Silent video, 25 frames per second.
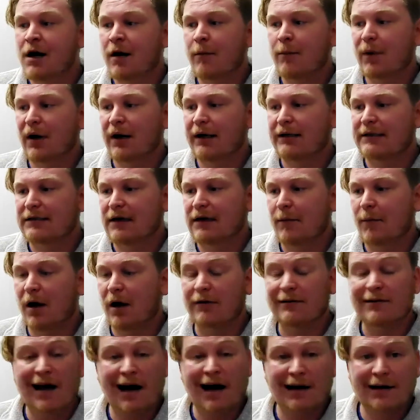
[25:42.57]
But a
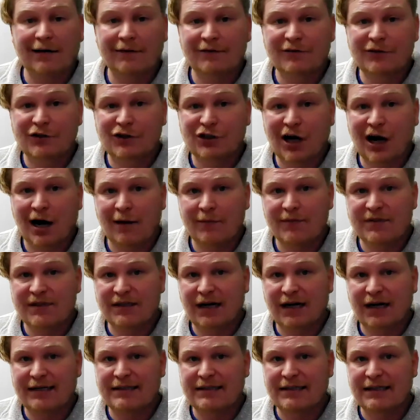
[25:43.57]
lot of jobs in
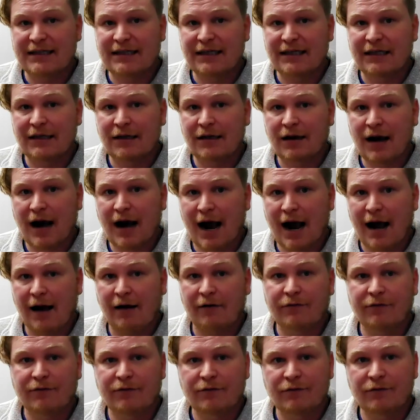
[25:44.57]
IT
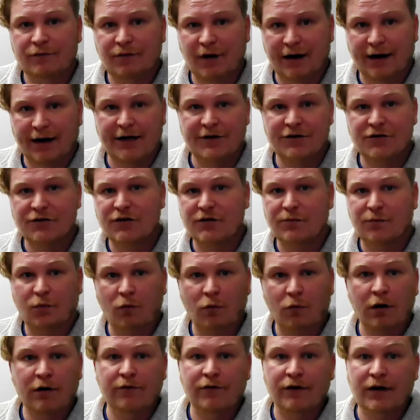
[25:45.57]
have financial
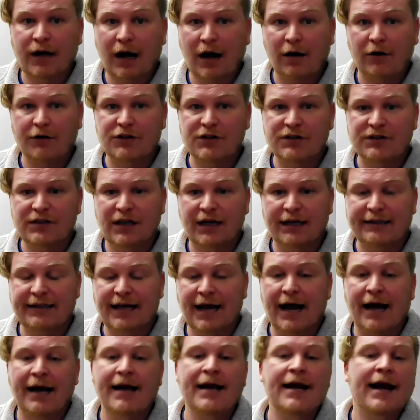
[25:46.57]
support for colleges like
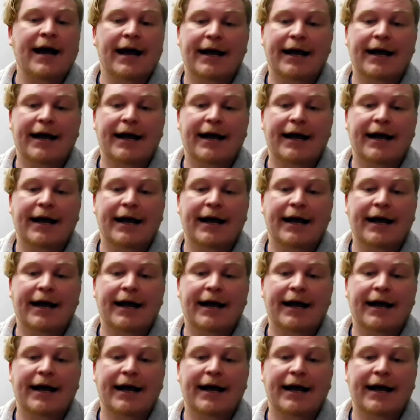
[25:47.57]
that,